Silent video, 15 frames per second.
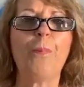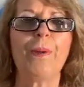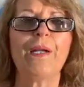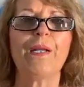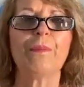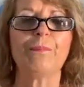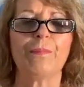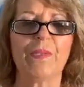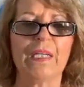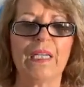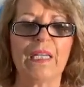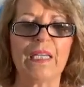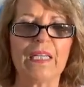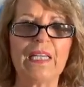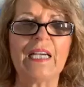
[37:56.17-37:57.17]
Open them.
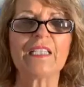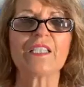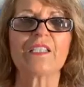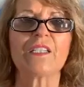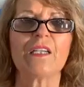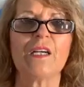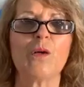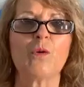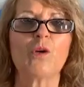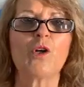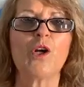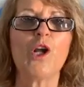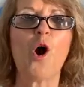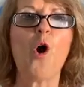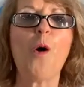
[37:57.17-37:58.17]
Yes, we're
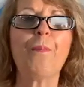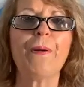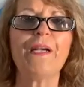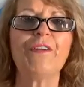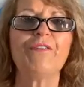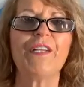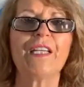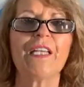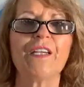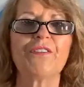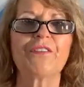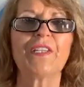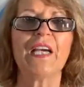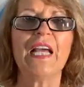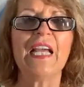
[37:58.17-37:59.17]
going to open every
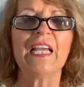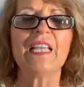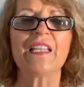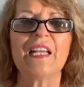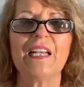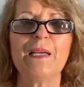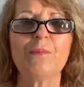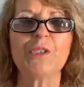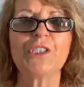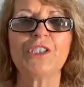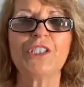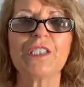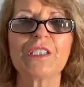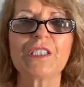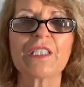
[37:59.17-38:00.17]
gift in the name
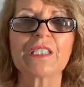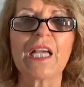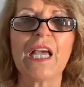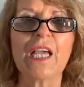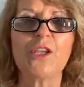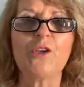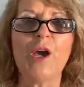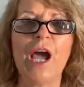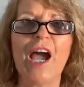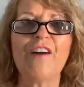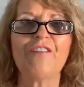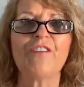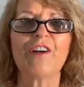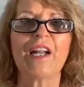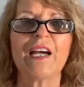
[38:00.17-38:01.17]
of Jesus you
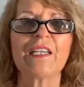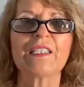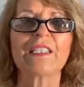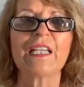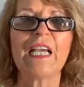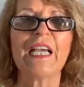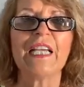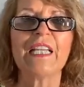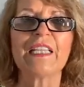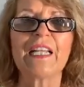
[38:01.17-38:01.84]
have for us.